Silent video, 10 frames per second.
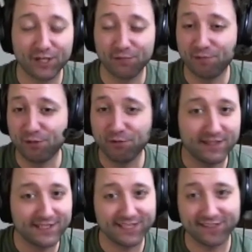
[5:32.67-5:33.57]
He'll be
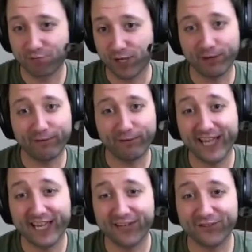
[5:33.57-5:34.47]
with it till he's probably
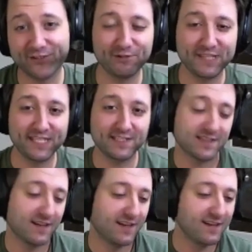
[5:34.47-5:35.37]
around 9 years old, and
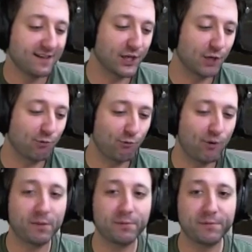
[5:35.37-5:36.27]
he's going to grow
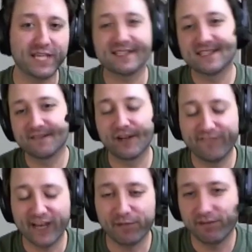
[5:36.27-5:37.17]
up, because it's a very
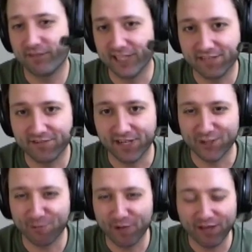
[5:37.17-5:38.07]
family-friendly
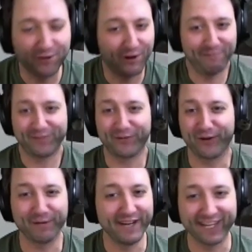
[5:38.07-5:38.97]
device. I'm not
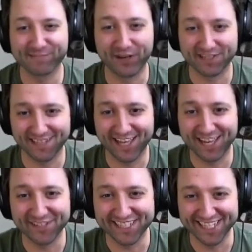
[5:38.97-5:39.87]
throwing him on Xbox
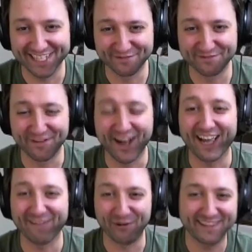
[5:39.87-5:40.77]
Live at the age of
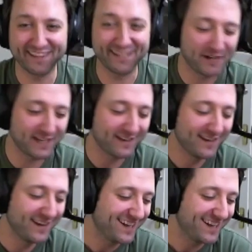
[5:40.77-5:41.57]
5 or anything, right?